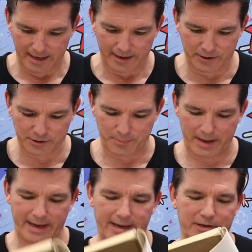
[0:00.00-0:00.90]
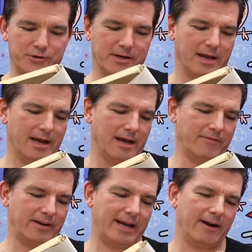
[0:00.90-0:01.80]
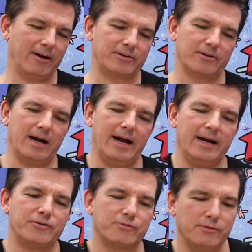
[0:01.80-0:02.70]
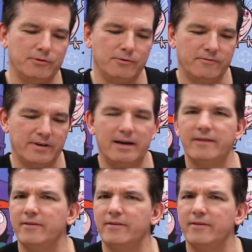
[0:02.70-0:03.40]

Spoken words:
Here's a page of a character I drew very,